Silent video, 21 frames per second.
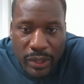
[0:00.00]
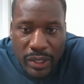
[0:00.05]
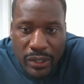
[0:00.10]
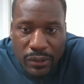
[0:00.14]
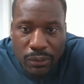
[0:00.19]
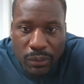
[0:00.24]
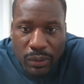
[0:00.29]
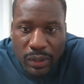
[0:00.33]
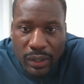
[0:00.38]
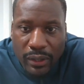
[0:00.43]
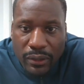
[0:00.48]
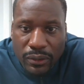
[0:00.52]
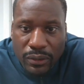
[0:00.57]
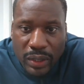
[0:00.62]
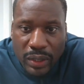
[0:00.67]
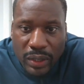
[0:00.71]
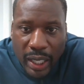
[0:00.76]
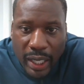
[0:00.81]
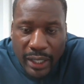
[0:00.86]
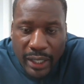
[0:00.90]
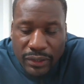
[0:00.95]
he's one of those
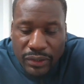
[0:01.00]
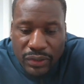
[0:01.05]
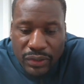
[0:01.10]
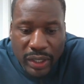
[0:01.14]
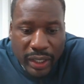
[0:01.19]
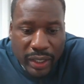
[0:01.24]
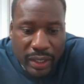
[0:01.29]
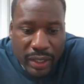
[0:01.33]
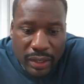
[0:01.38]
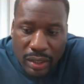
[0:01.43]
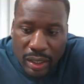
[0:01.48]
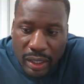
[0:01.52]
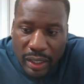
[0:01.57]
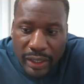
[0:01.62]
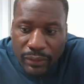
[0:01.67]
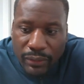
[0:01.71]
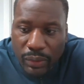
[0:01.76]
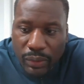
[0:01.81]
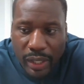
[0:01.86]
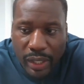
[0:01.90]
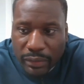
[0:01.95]
guys that can tell
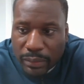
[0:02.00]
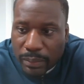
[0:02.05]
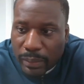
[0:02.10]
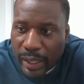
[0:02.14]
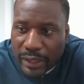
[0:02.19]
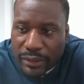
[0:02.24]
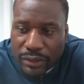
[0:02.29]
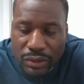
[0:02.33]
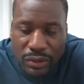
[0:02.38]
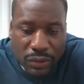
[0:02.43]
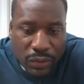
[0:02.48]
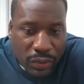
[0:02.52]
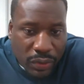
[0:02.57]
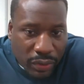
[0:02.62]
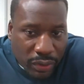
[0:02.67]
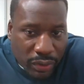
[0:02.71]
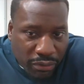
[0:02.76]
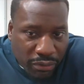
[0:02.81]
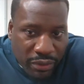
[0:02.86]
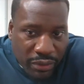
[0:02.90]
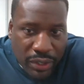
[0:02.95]
you what everybody's doing
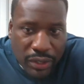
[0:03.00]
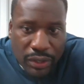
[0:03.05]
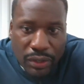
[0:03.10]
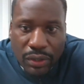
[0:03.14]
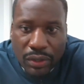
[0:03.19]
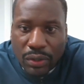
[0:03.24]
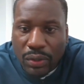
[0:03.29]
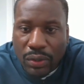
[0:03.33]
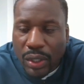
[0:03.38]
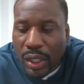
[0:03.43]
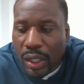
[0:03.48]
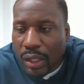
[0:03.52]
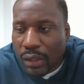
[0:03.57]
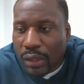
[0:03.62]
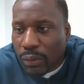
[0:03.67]
on the field,